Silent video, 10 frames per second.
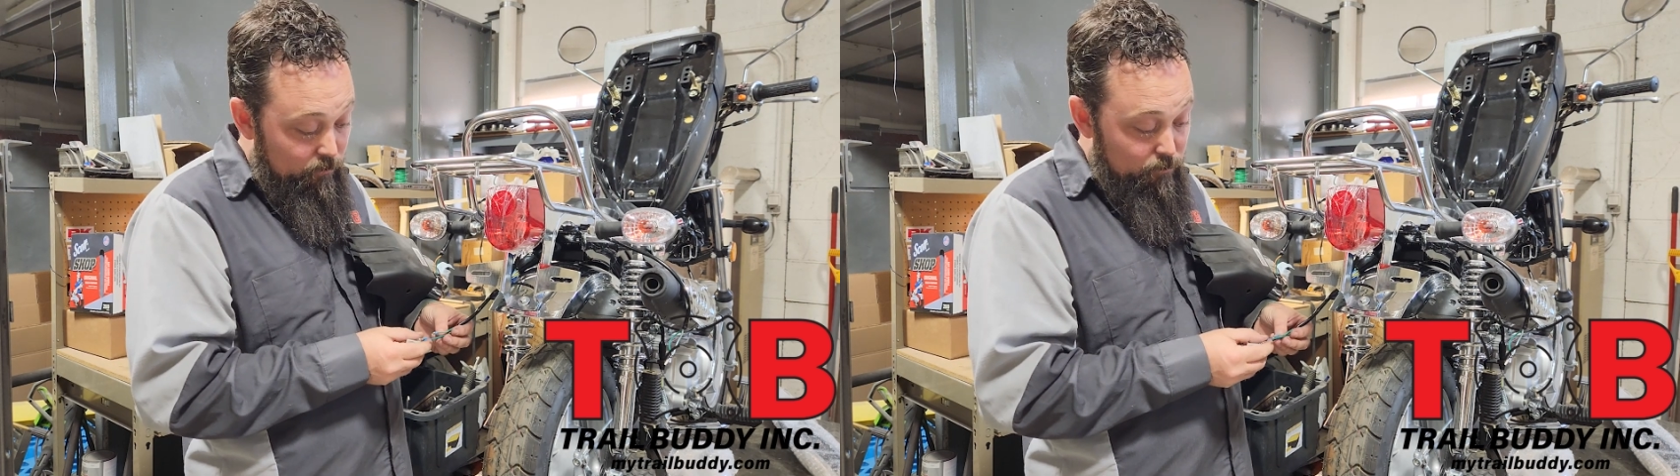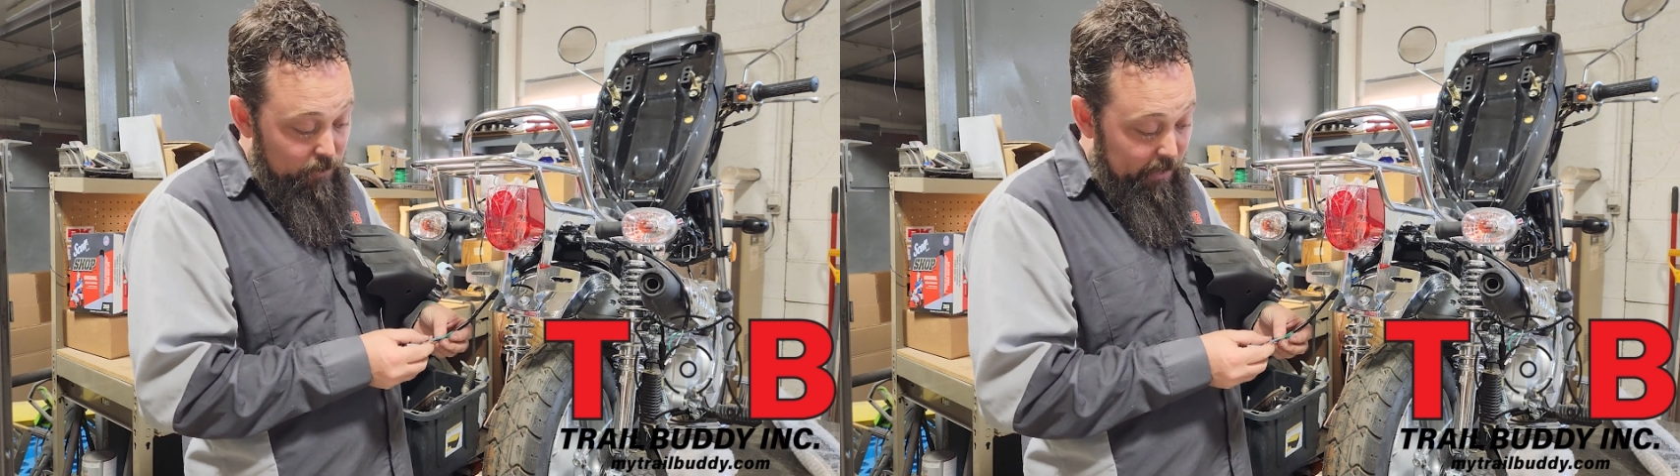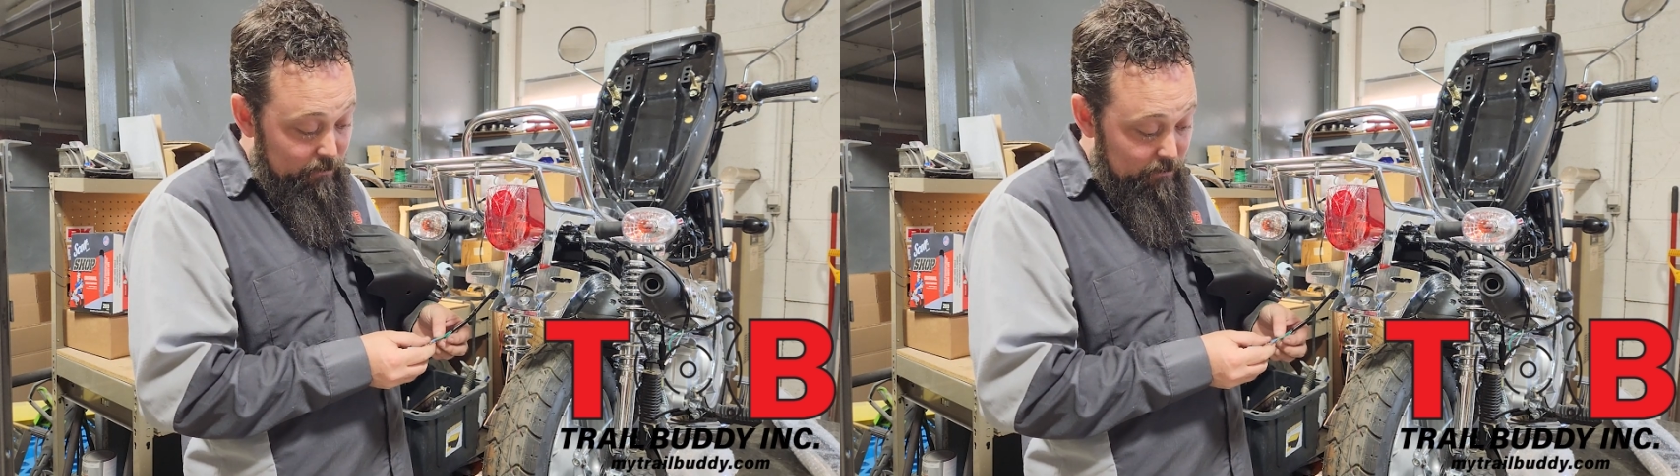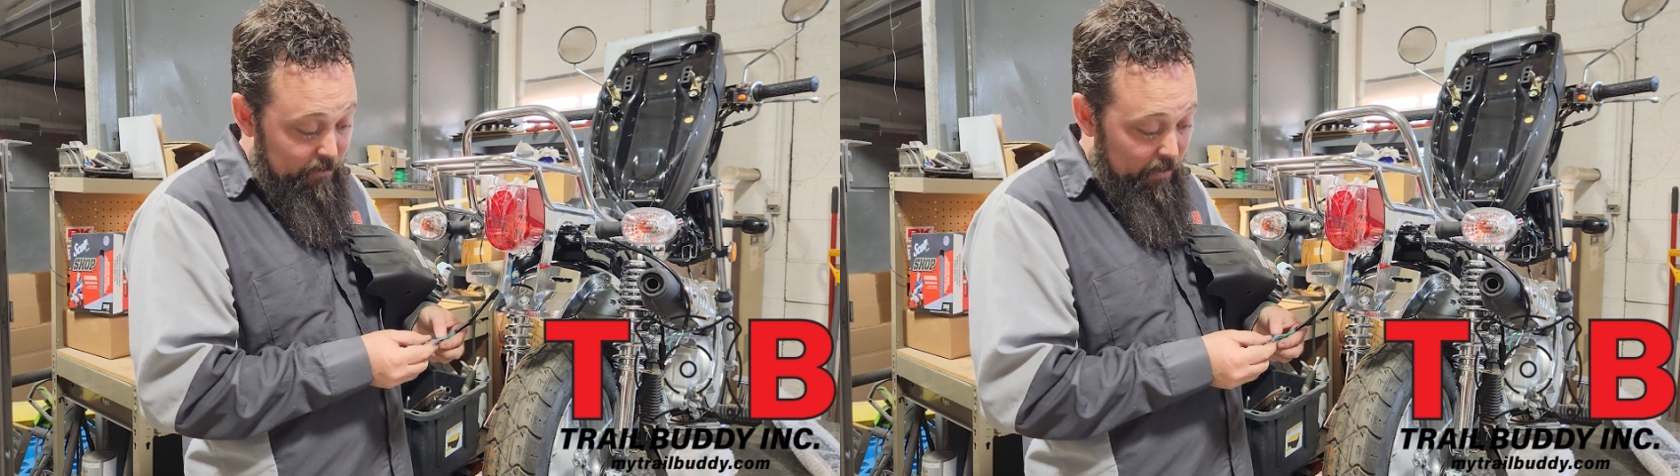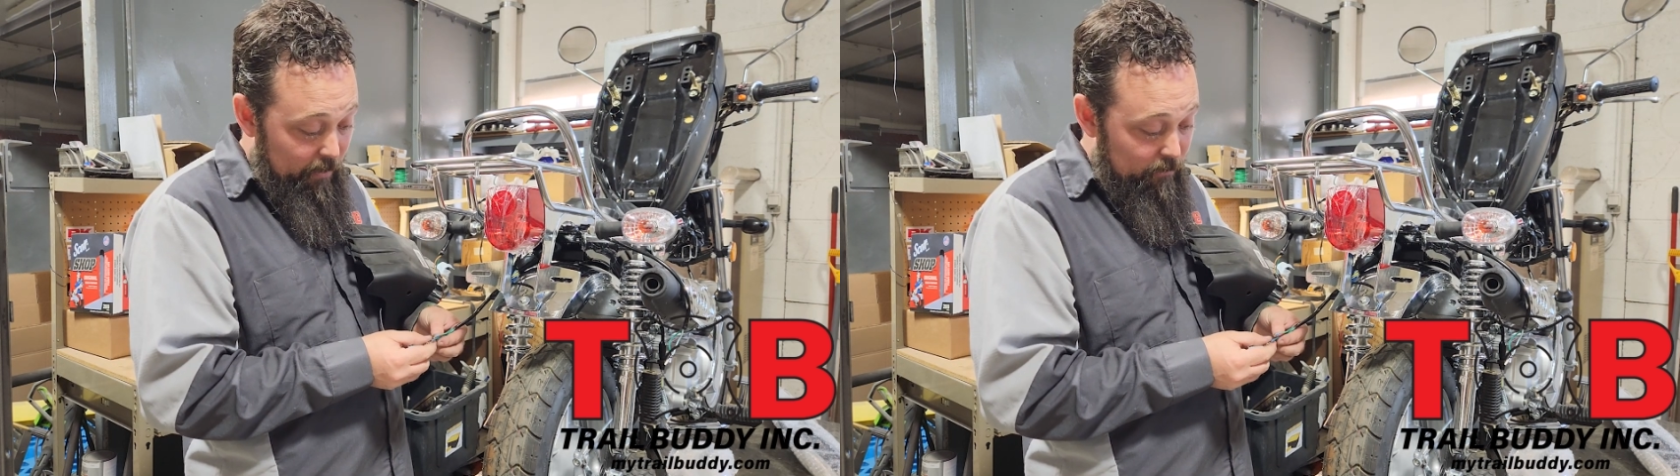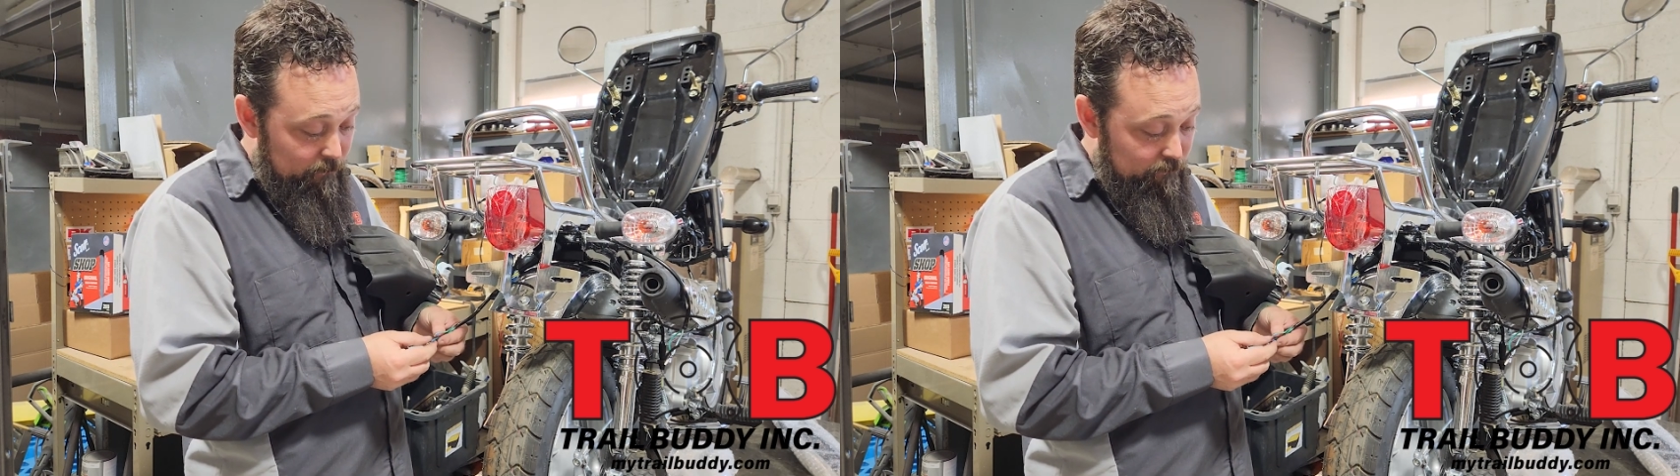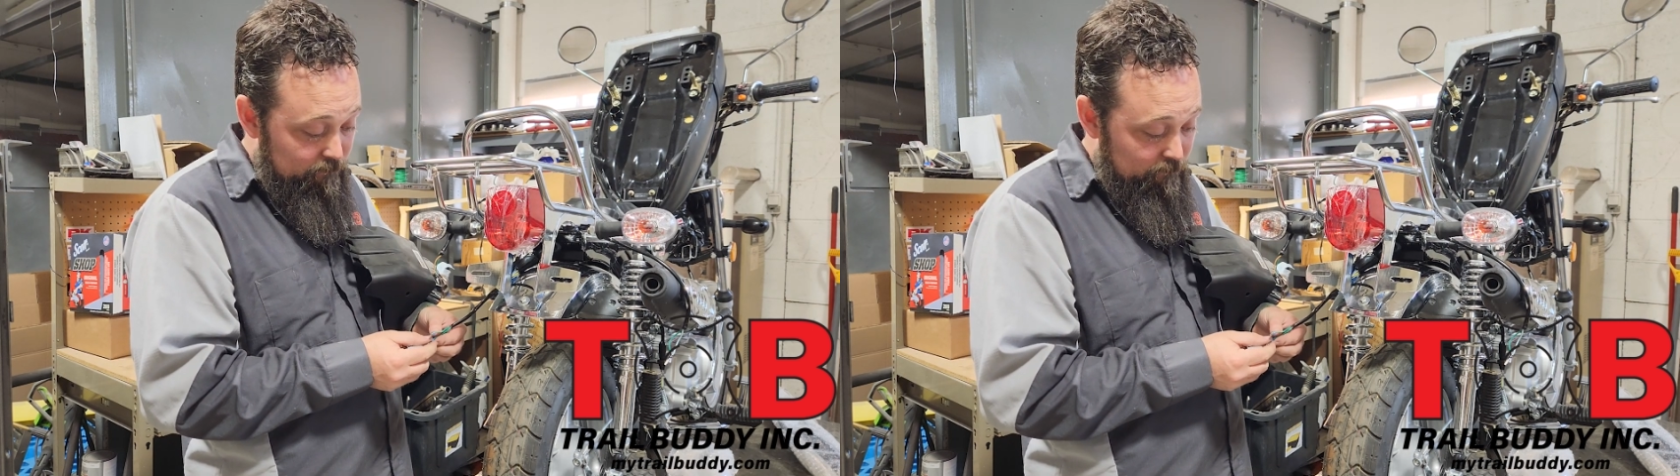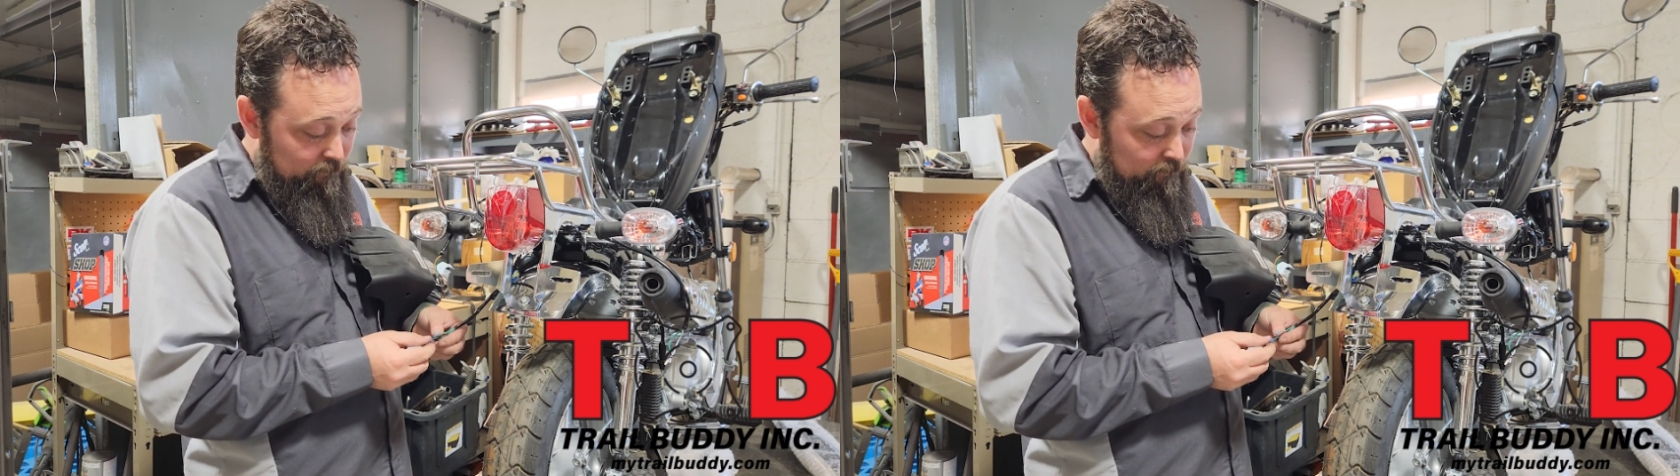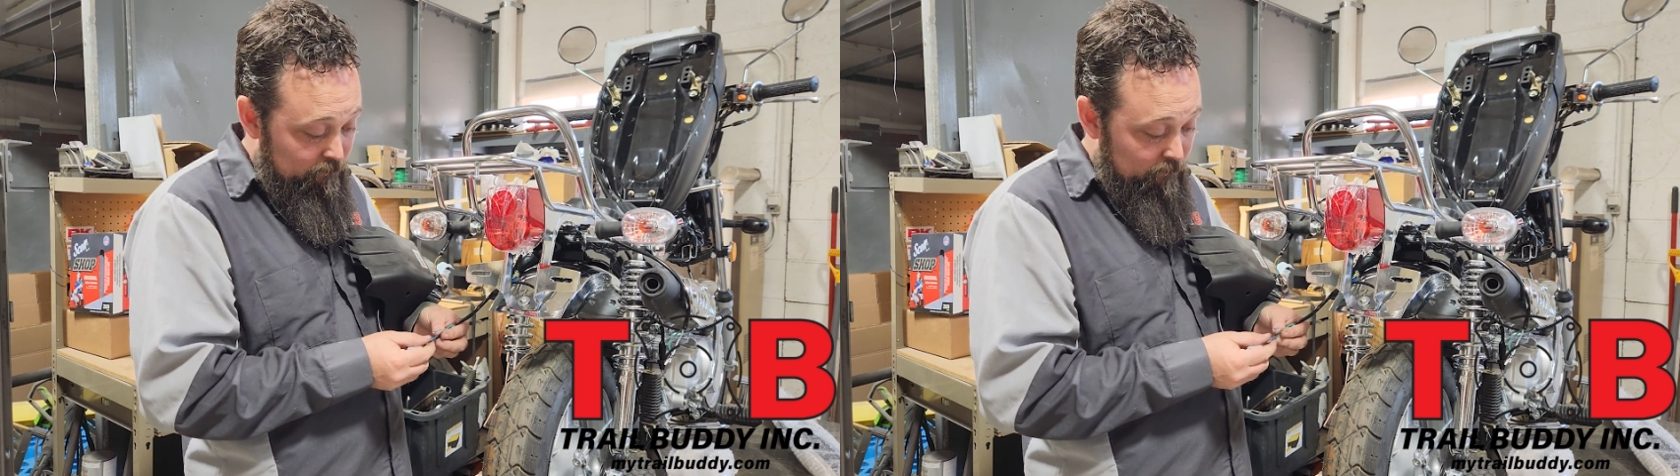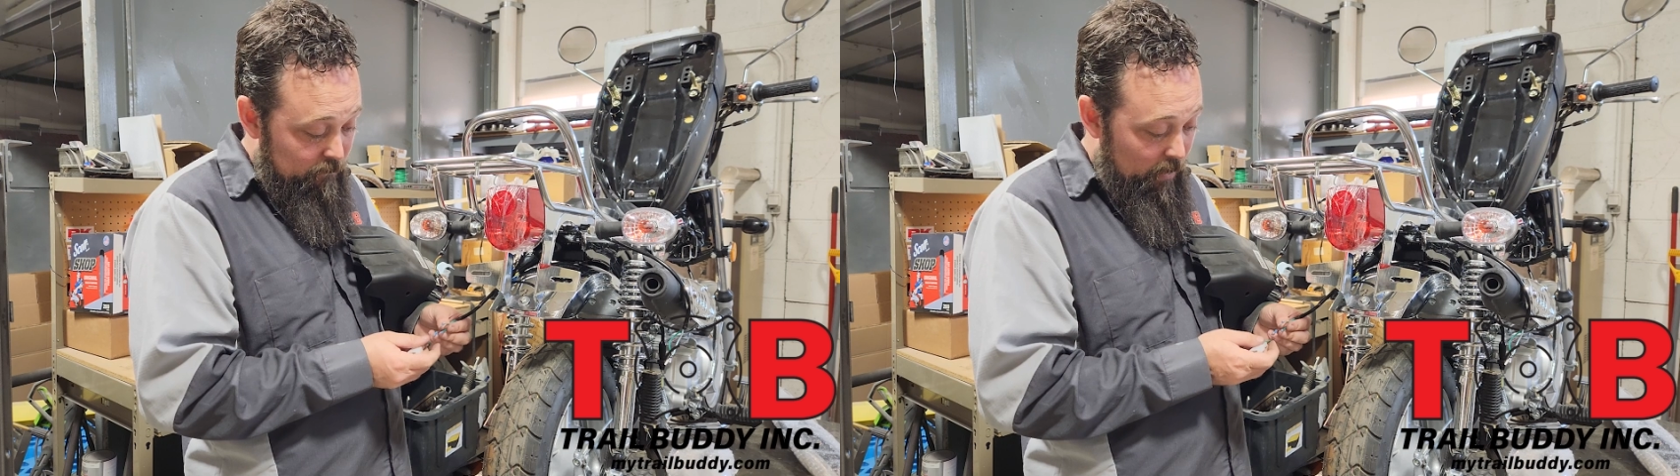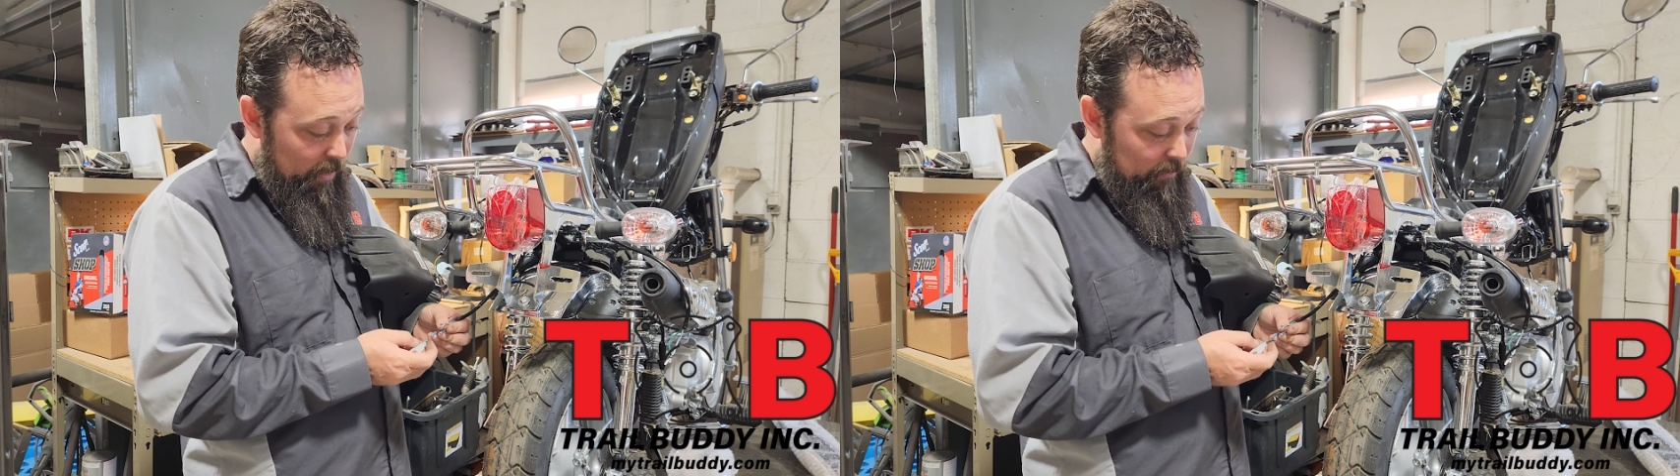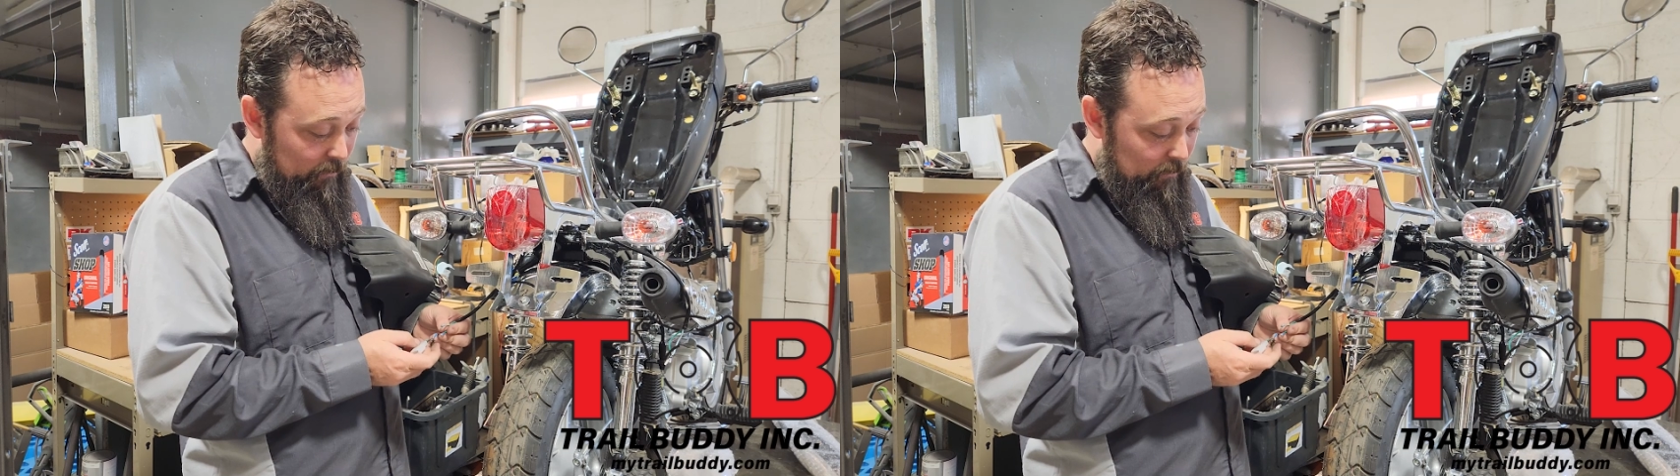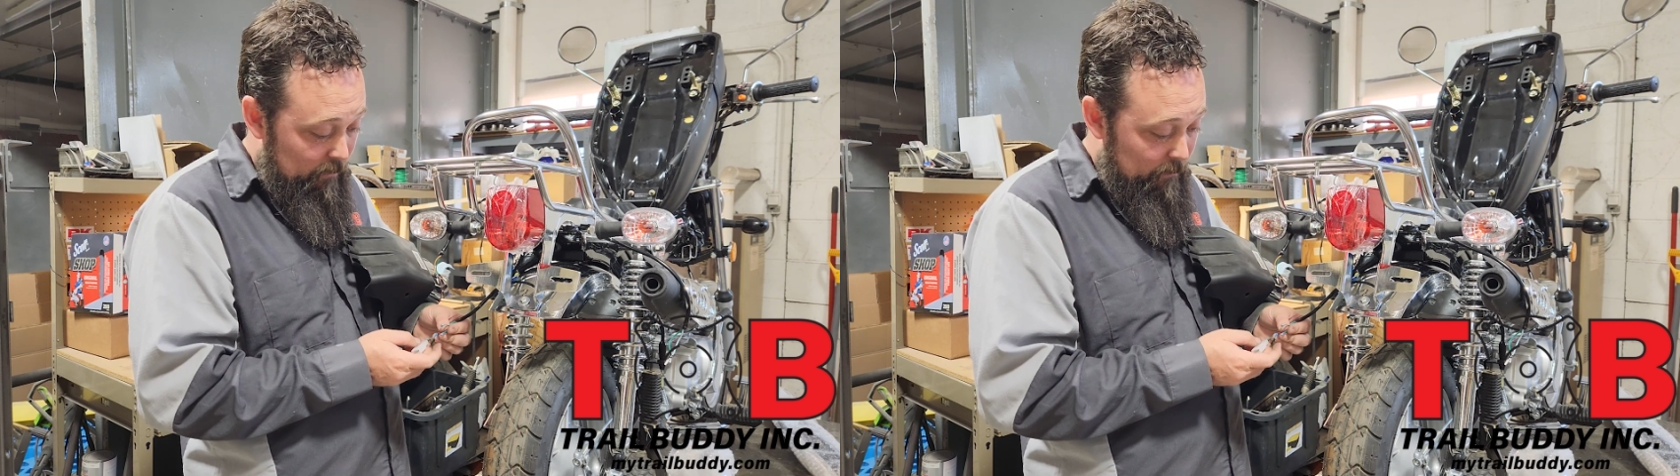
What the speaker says: So chances are that